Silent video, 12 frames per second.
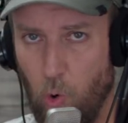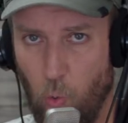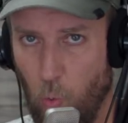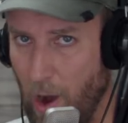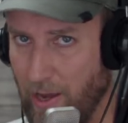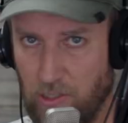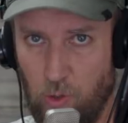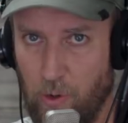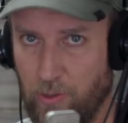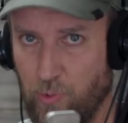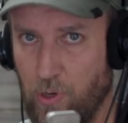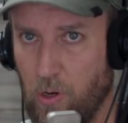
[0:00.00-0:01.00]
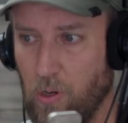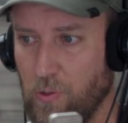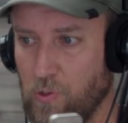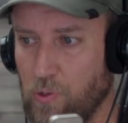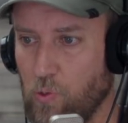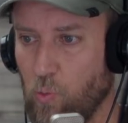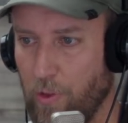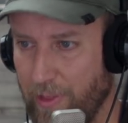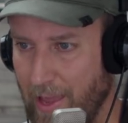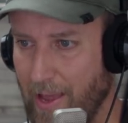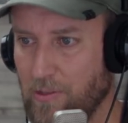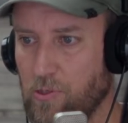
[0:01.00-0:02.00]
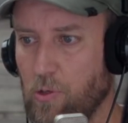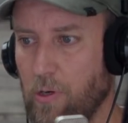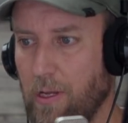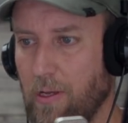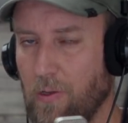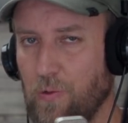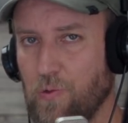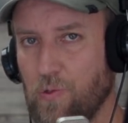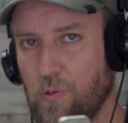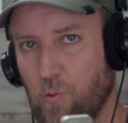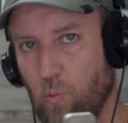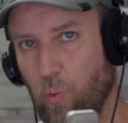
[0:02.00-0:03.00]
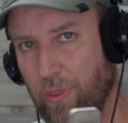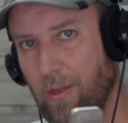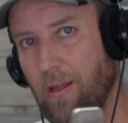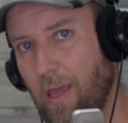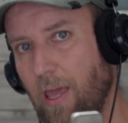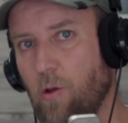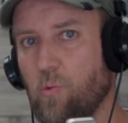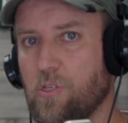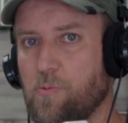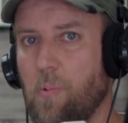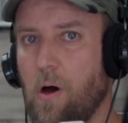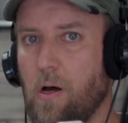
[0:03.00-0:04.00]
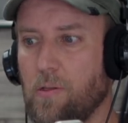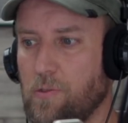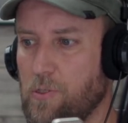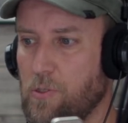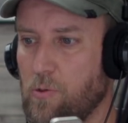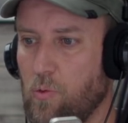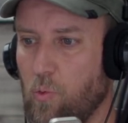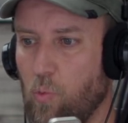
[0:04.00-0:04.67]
Why 200 Hertz? Well, the answer is within a gated response,